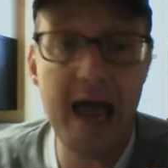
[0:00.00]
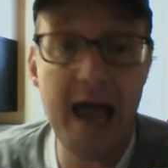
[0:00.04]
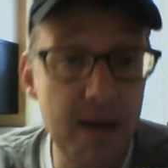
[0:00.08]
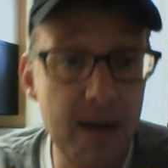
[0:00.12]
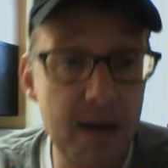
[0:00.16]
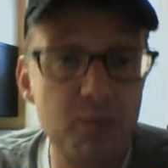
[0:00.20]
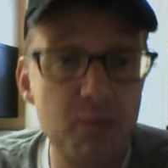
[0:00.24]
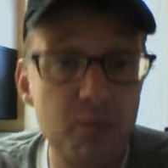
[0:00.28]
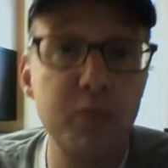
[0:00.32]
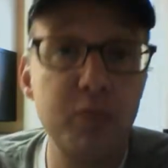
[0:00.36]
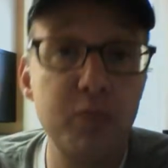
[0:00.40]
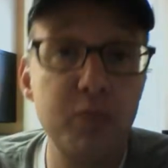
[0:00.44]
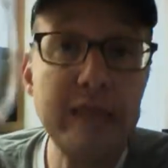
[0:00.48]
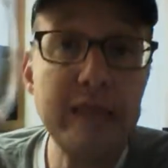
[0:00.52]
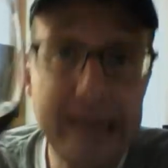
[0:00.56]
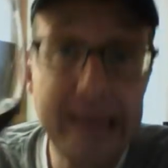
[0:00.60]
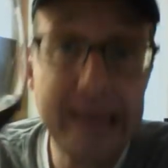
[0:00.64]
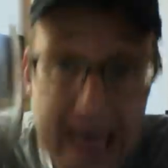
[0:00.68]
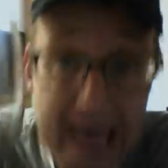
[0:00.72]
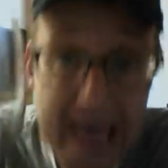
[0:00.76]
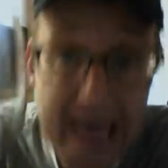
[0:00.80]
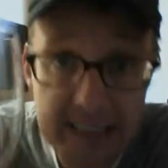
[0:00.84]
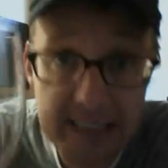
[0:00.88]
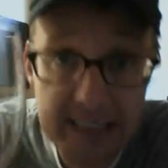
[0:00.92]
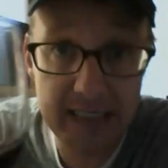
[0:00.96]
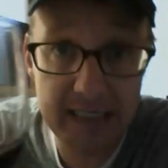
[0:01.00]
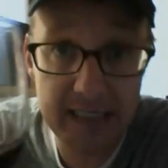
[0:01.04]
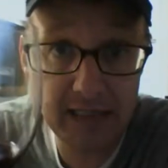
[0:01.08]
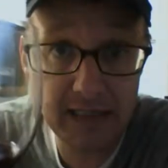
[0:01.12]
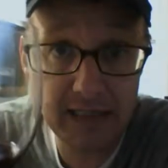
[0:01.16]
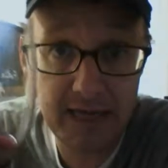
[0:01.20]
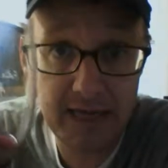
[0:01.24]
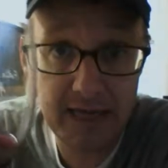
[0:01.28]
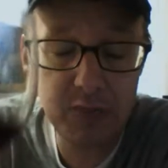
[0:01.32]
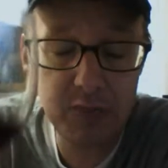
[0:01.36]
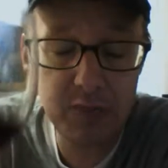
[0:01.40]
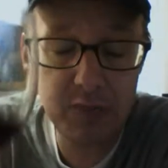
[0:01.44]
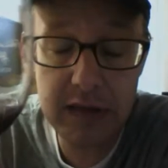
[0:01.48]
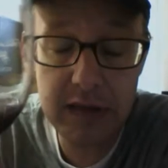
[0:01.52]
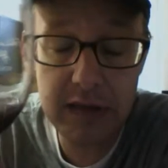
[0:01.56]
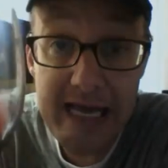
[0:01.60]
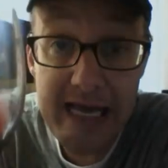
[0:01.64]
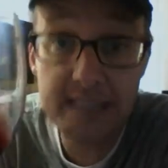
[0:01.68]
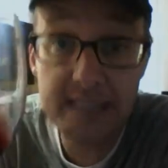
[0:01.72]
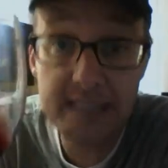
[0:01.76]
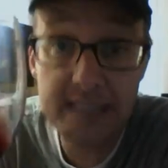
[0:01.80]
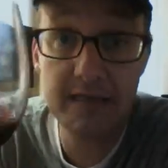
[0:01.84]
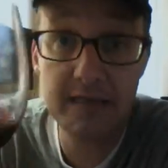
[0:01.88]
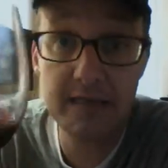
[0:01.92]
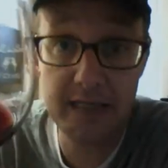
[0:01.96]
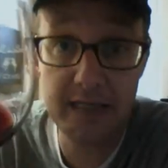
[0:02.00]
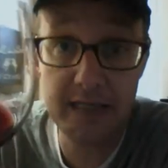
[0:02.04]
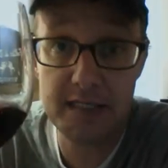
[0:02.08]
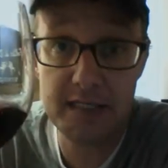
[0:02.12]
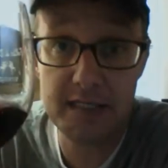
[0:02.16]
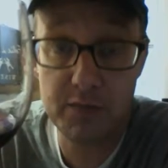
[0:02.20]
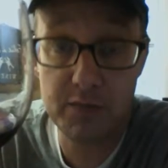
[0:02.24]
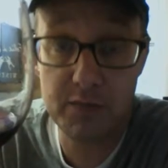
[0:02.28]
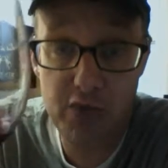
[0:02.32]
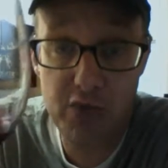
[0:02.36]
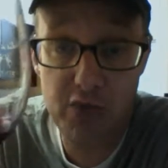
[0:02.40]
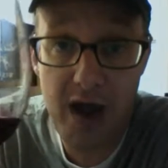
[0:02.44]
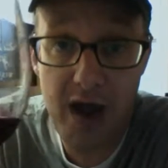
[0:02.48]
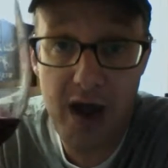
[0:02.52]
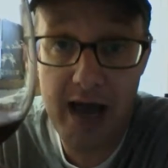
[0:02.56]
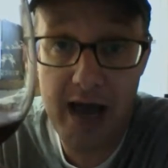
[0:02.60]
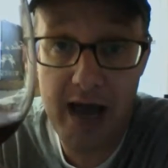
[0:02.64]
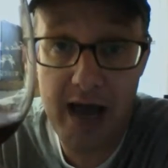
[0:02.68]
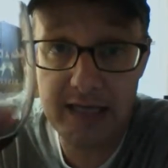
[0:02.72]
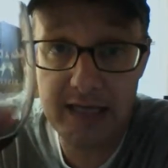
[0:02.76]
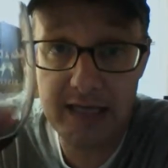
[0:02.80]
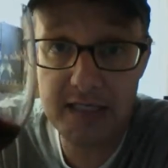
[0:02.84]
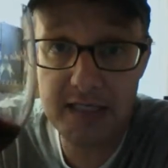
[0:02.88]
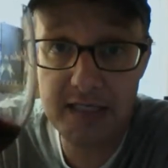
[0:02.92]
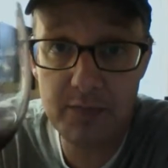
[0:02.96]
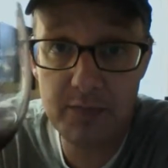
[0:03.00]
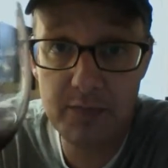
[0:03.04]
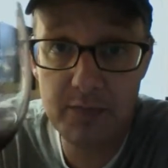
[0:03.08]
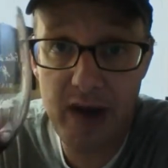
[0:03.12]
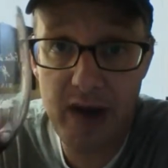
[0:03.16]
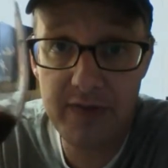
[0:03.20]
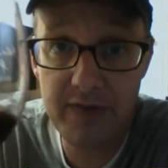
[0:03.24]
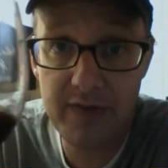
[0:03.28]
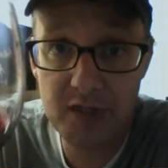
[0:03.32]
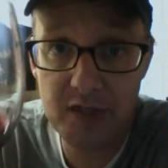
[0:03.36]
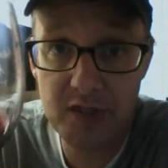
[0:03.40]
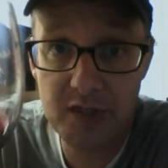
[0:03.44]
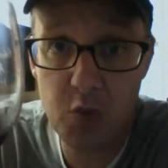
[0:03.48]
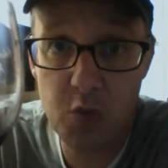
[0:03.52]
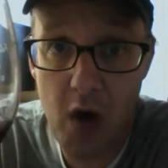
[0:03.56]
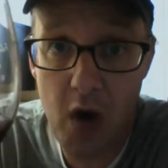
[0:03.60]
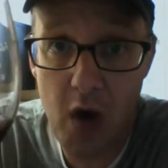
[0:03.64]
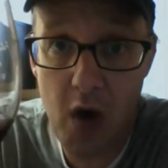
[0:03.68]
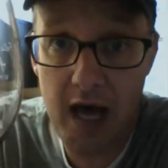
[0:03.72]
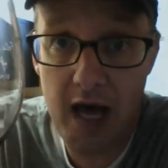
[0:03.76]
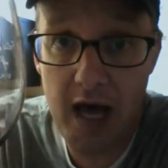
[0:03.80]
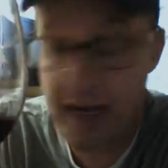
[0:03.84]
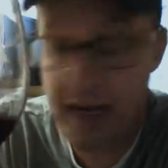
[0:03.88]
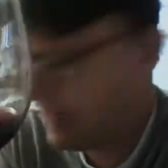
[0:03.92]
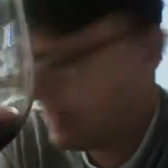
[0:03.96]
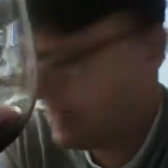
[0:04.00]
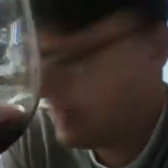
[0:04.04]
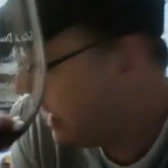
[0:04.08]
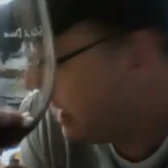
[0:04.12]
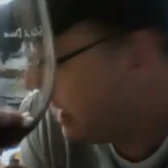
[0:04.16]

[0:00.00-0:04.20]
am pleasantly pleasantly surprised by this wine.